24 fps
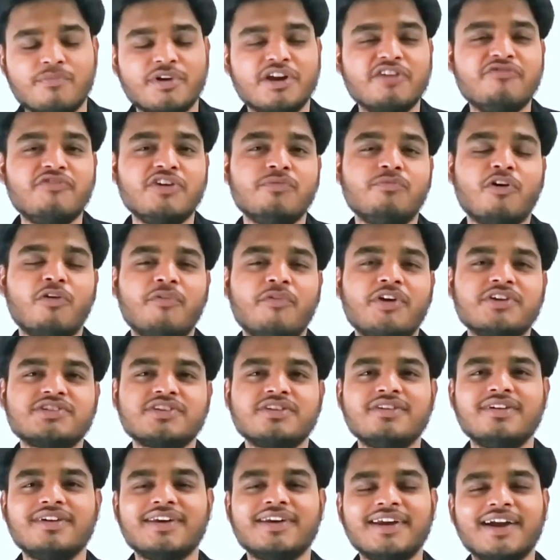brief
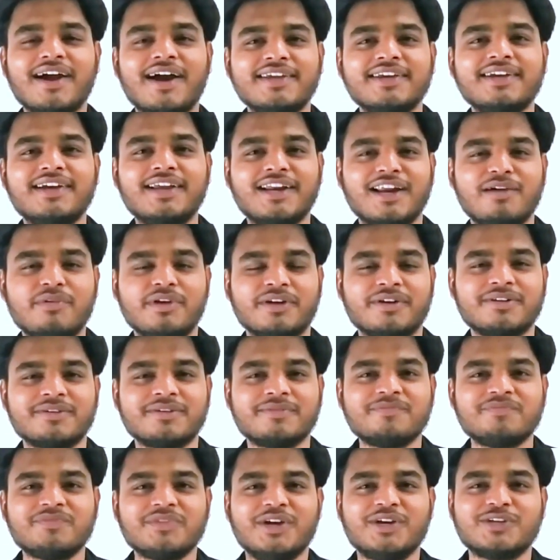information regarding clubbing.
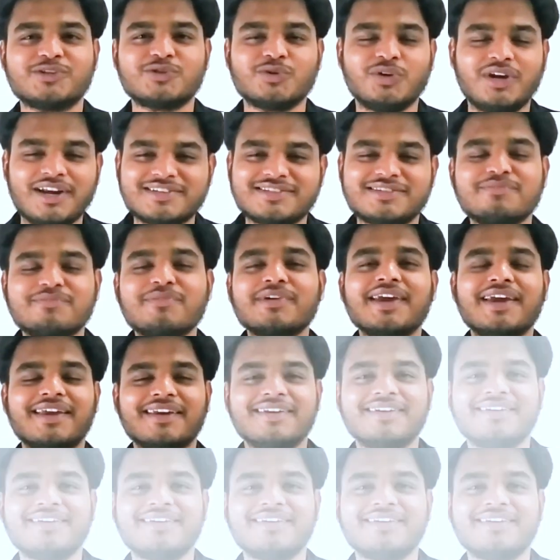So let's begin.